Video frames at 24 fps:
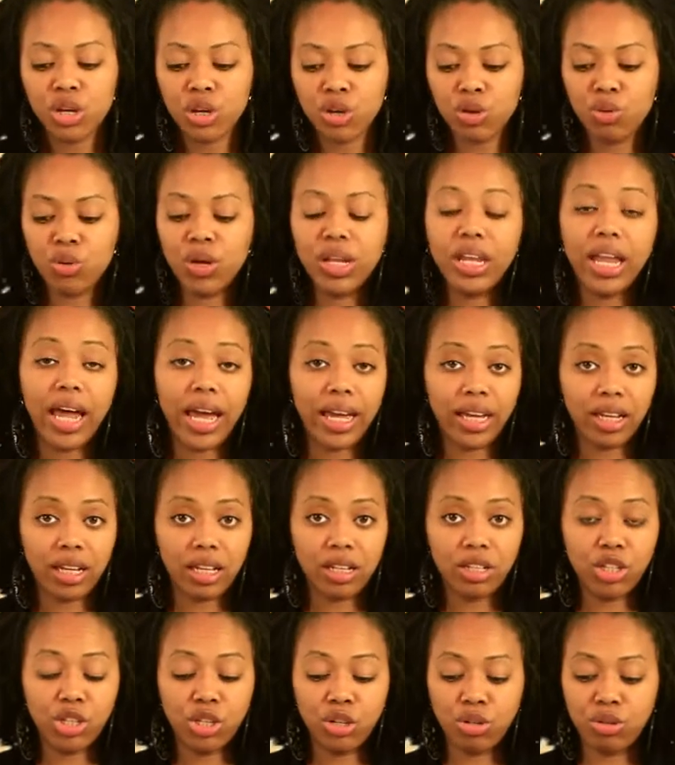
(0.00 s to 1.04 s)
you would
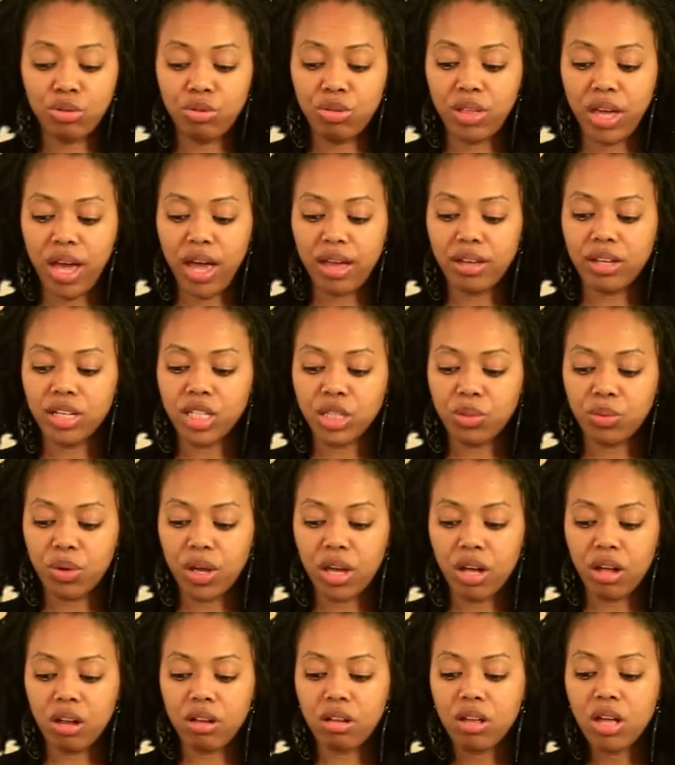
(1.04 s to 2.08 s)
like to do that as
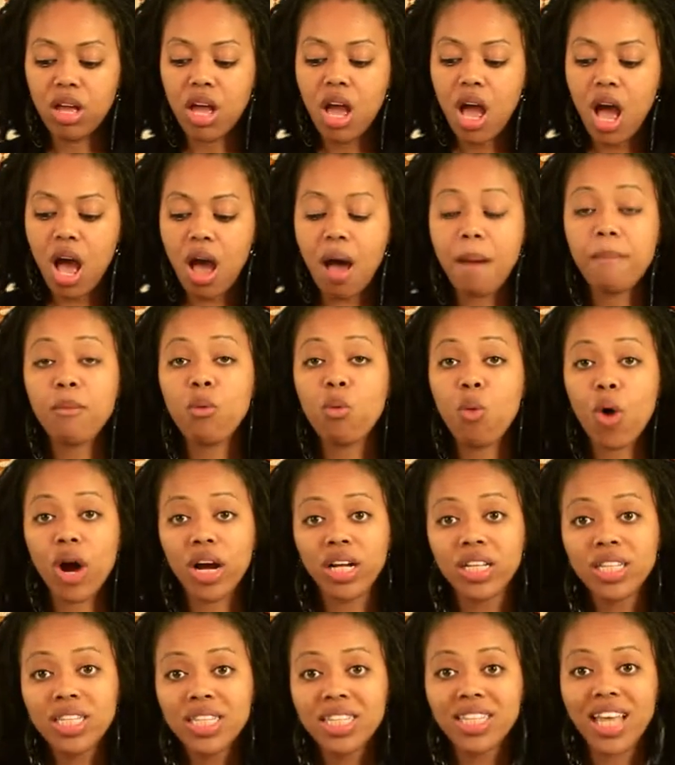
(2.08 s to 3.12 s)
well. Um,
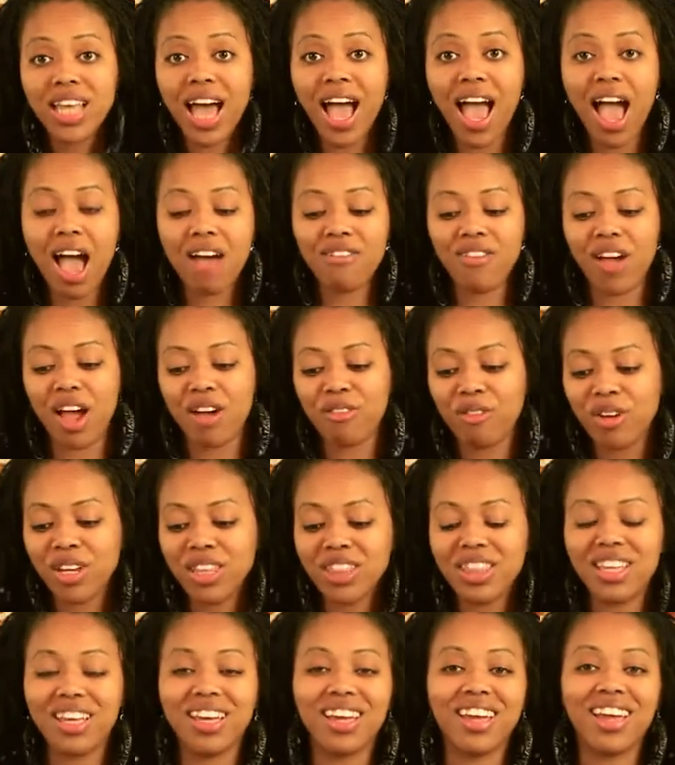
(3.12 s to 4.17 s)
once I have
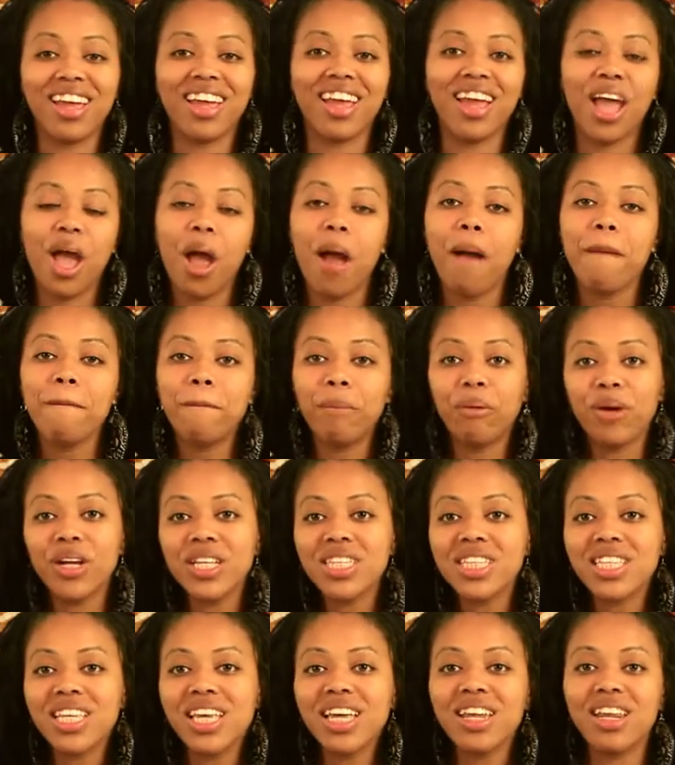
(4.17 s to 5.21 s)
everything
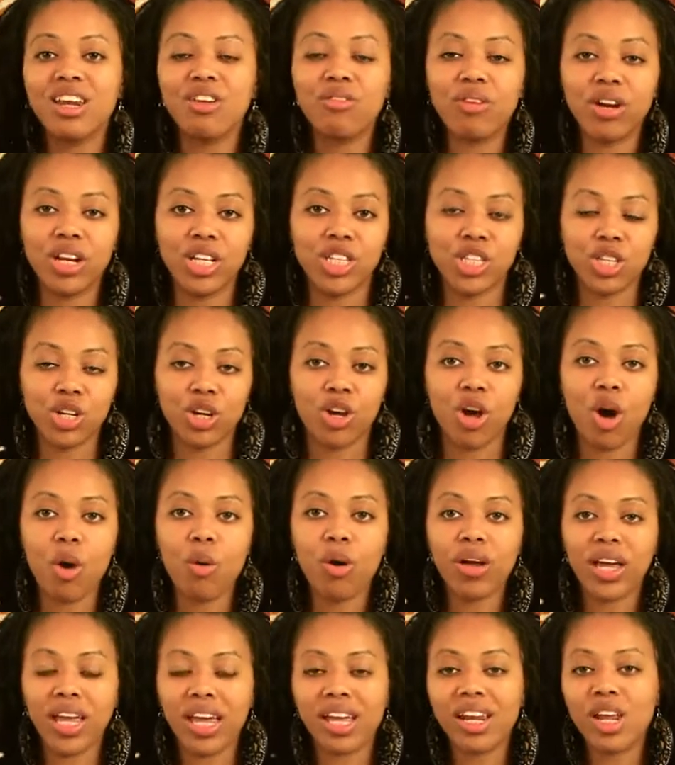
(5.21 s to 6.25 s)
printed and ready to go,
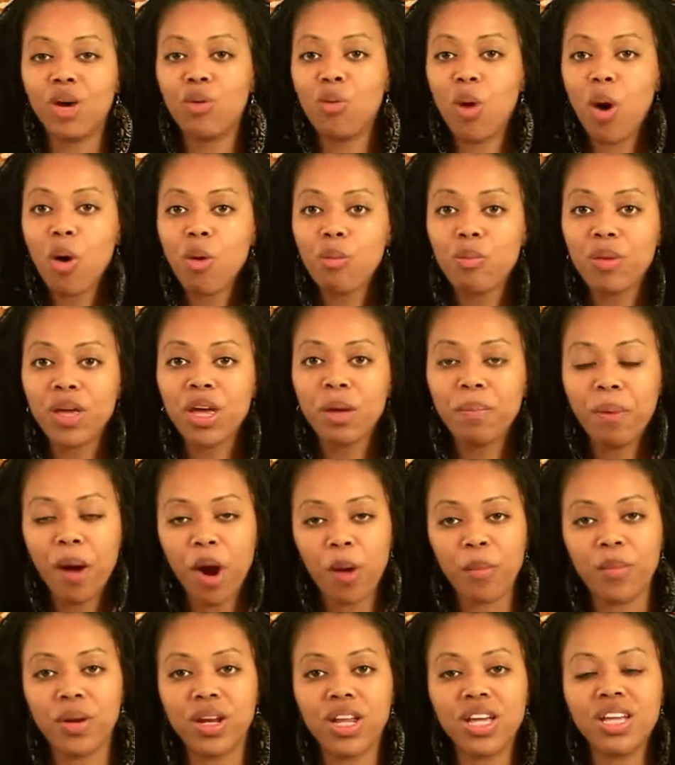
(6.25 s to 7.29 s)
again, it won't be a
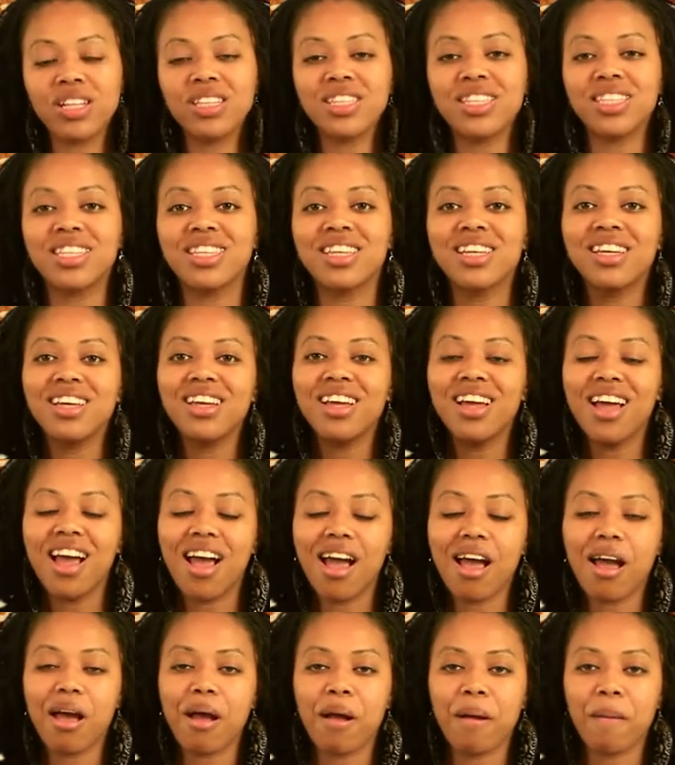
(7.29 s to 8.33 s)
permanent
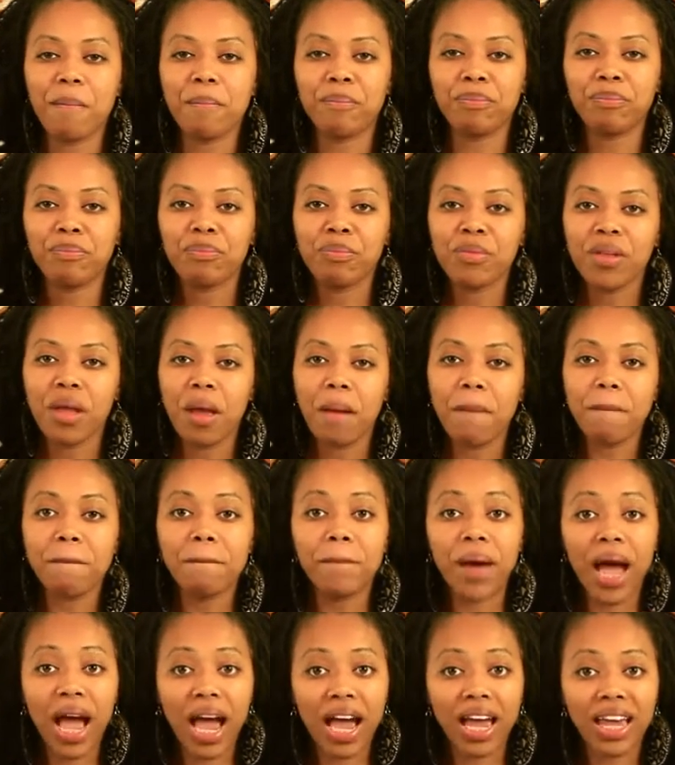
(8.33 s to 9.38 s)
um,
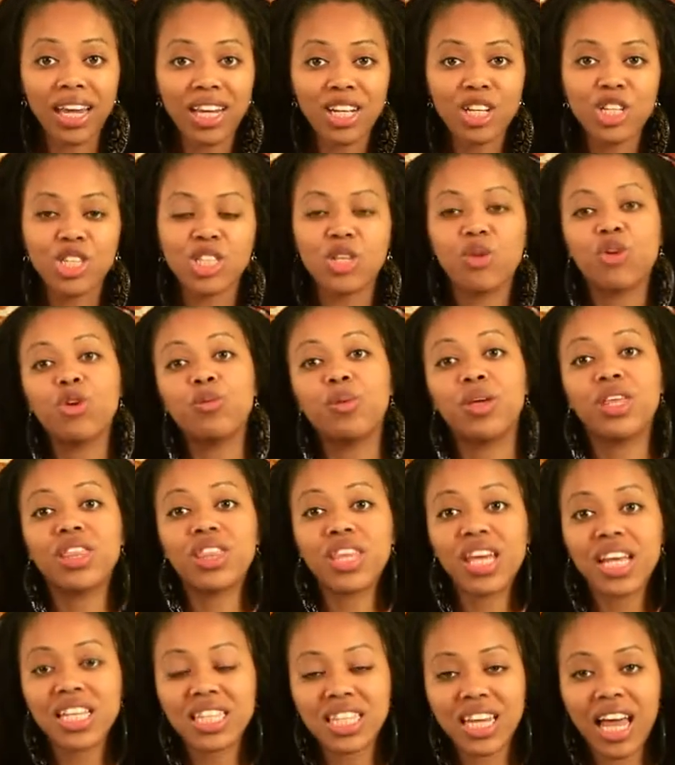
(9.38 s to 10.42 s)
bind. So it'll be
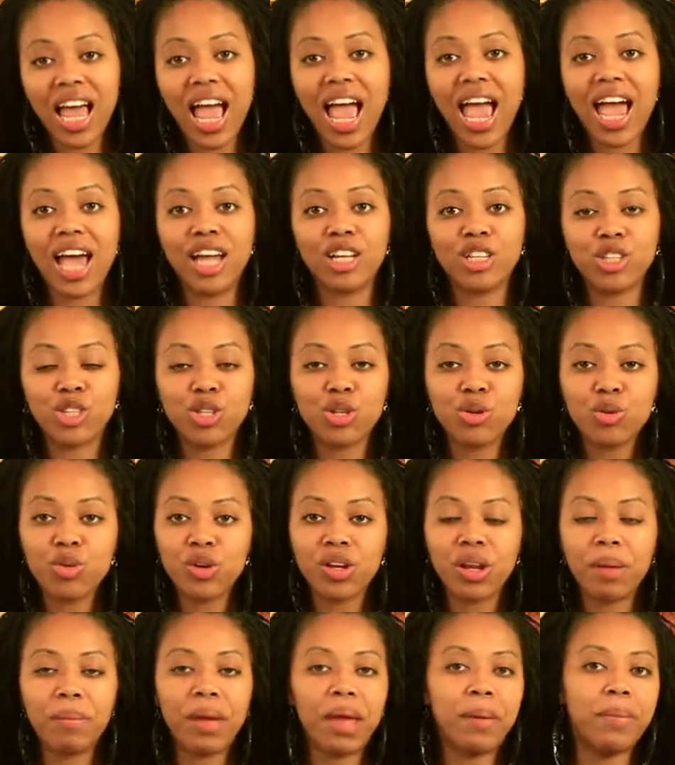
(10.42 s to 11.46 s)
things that I add to
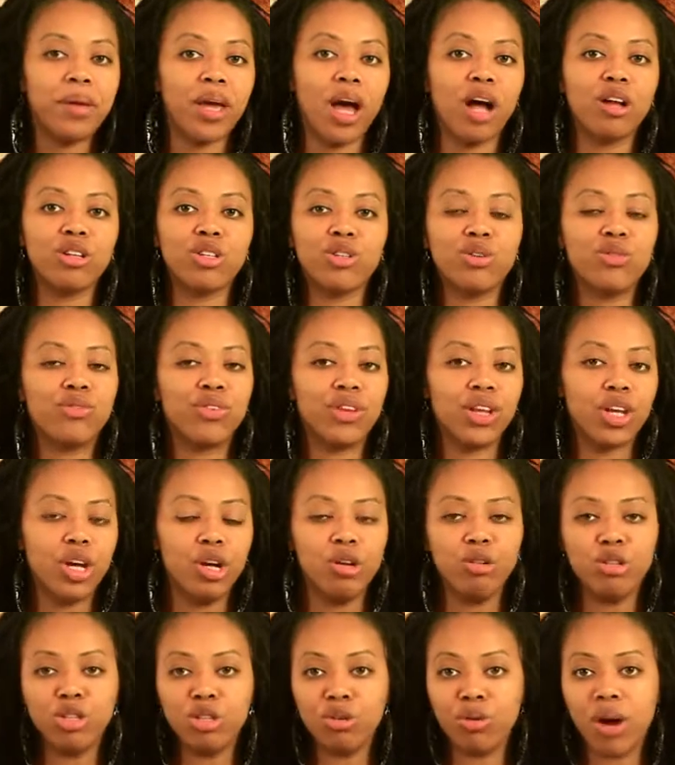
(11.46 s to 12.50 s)
it. And maybe I'll do
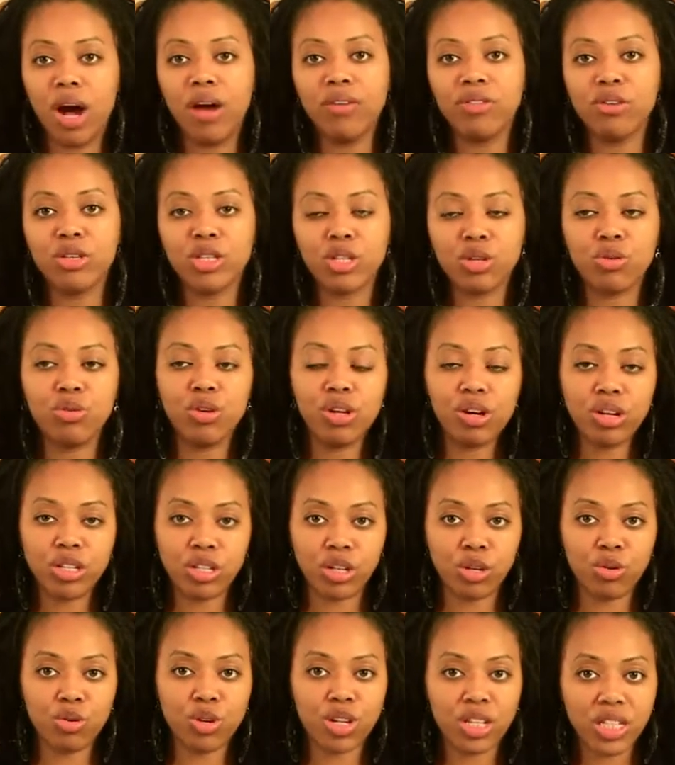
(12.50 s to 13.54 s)
videos throughout the school year so
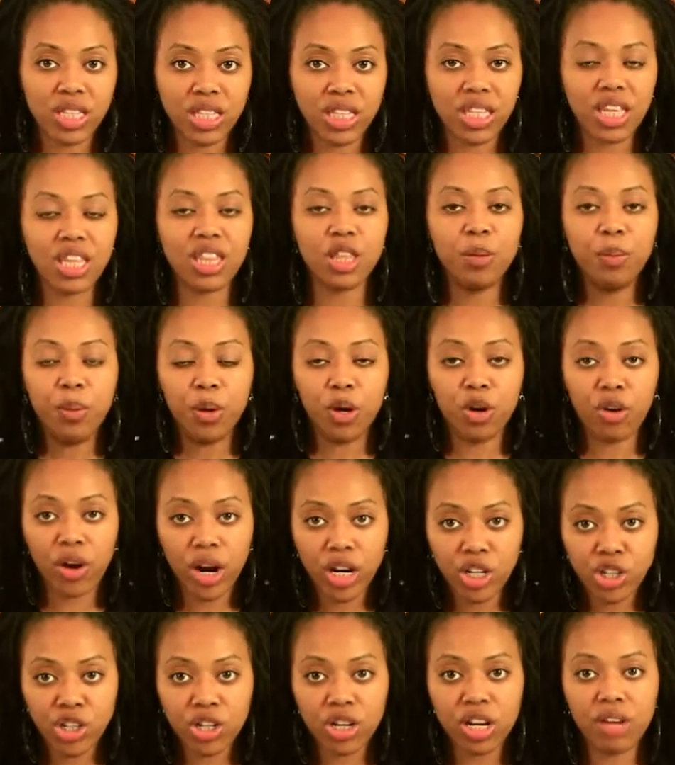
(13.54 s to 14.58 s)
you can see the
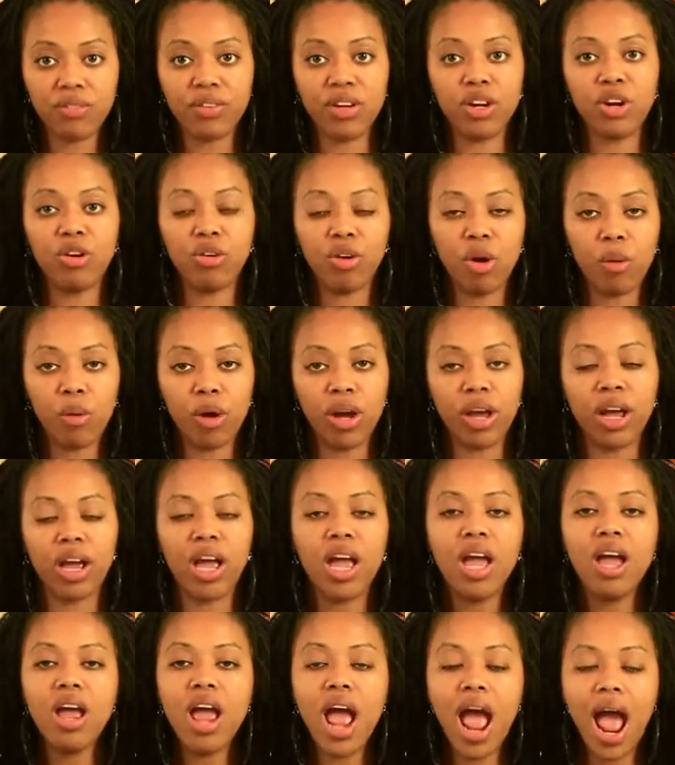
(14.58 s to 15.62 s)
progression of it growing
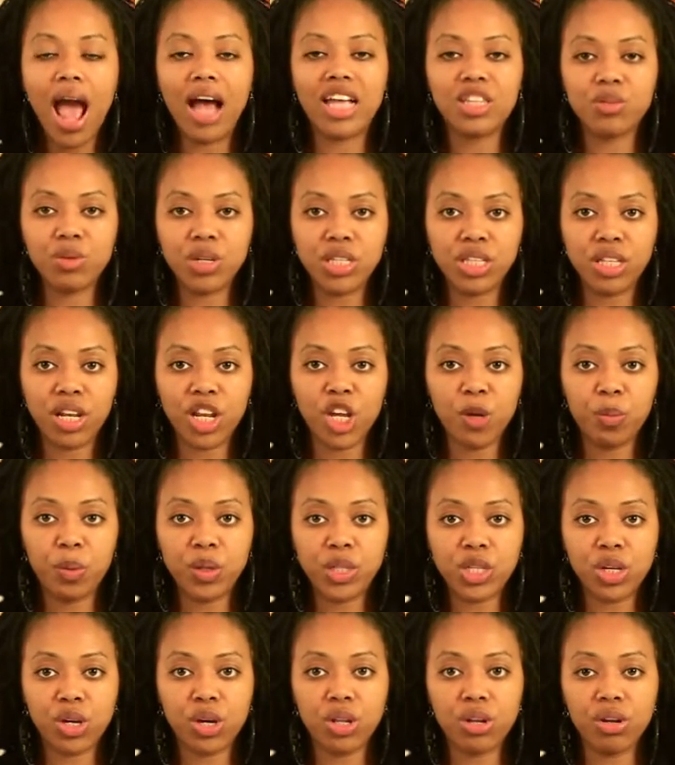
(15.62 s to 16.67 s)
as we study a
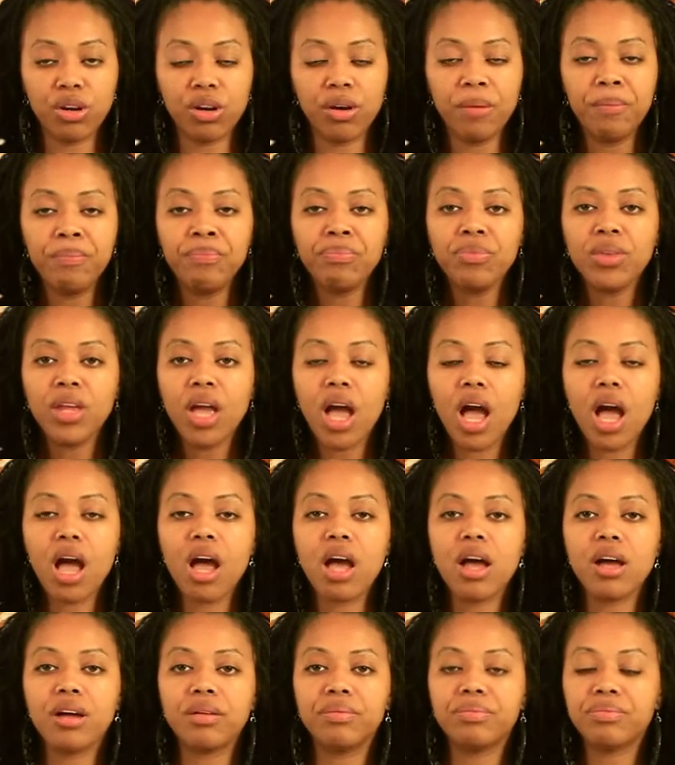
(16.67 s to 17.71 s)
particular
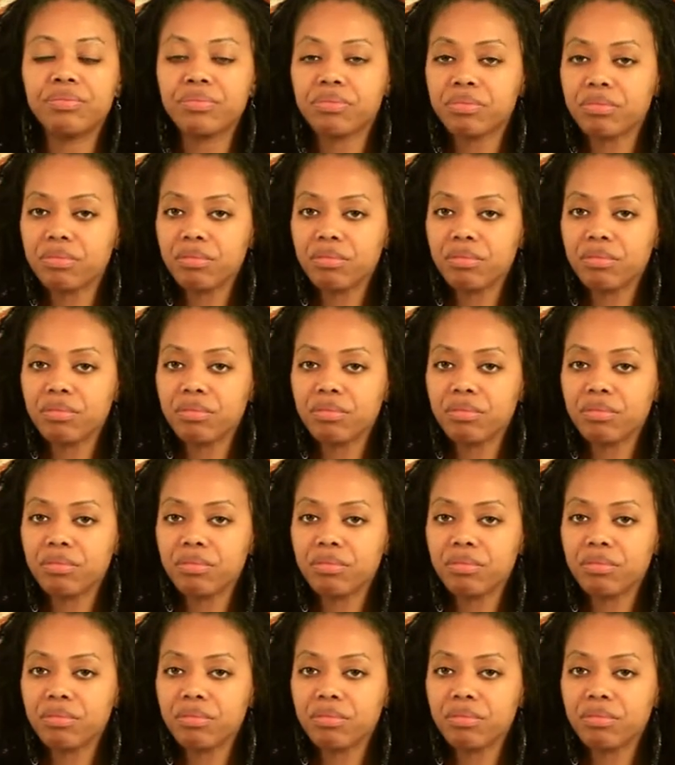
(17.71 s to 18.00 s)
um,